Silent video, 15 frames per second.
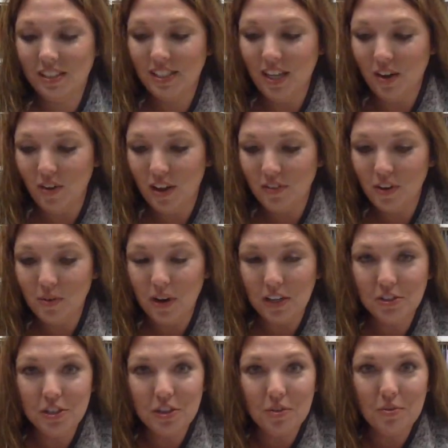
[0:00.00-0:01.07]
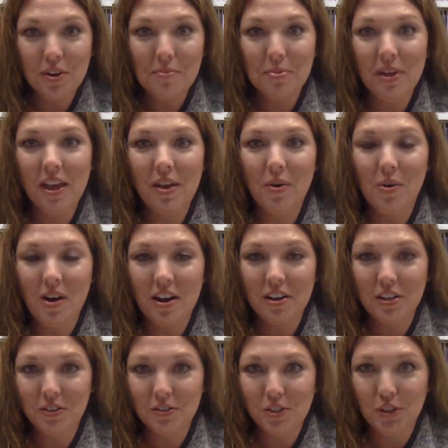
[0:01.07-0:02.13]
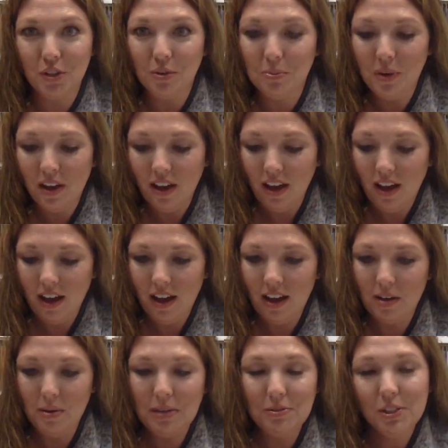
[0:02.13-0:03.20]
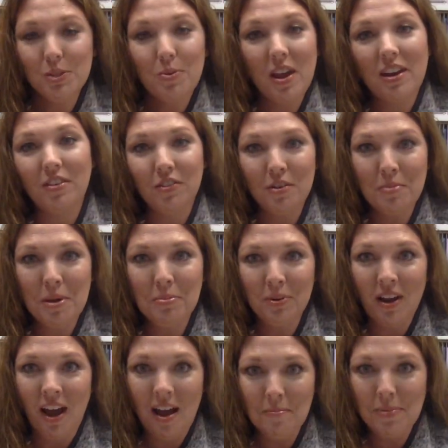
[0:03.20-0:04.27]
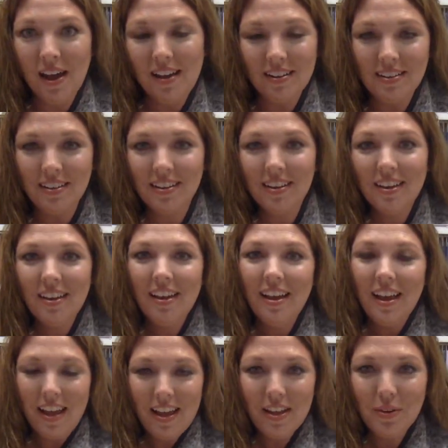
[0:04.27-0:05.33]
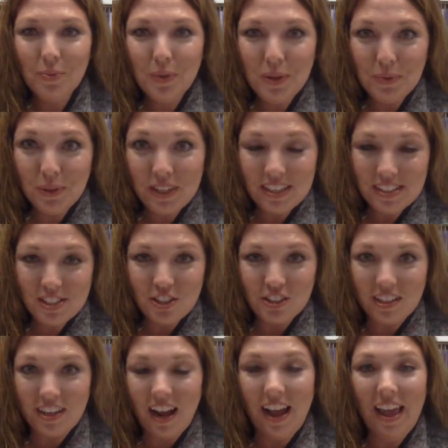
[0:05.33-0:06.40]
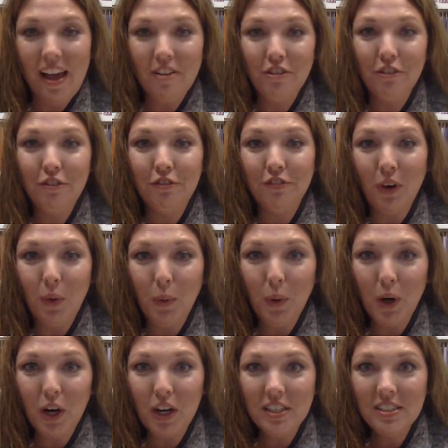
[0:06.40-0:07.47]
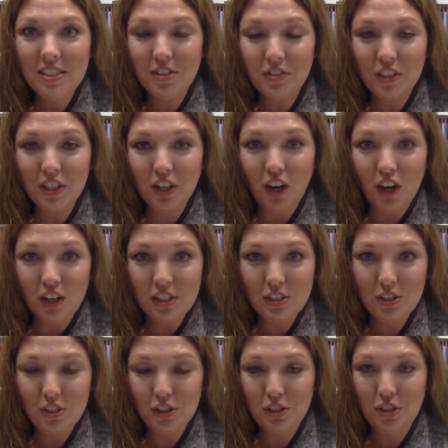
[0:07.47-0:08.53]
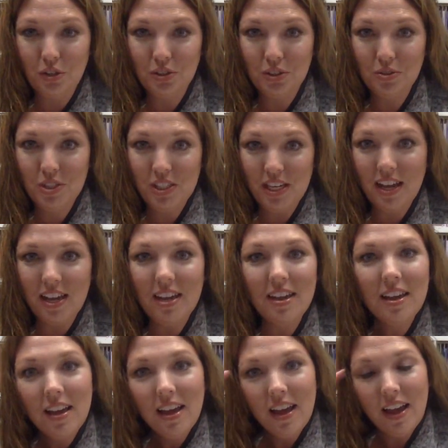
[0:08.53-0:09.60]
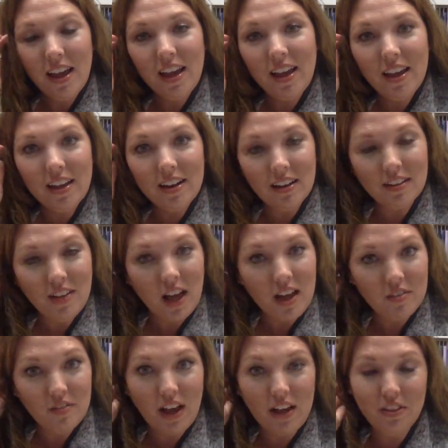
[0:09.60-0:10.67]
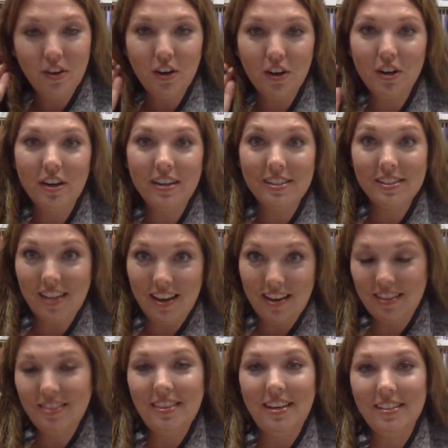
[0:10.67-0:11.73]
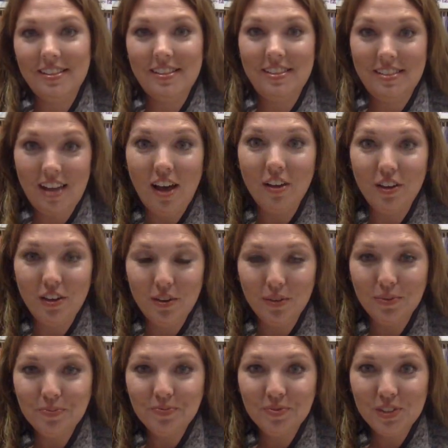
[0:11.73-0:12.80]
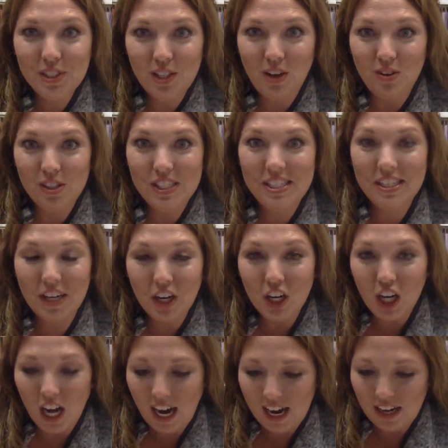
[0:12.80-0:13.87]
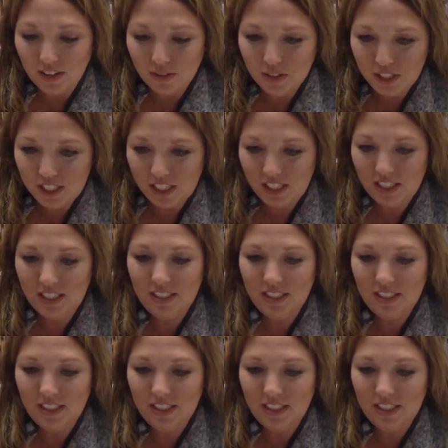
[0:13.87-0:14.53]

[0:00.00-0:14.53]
So, if you're watching the replay or on YouTube, um, I'm just waiting for people to hop on and we will get started. I have four different cards to show you tonight and a lot of other exciting things to tell you. So stick around.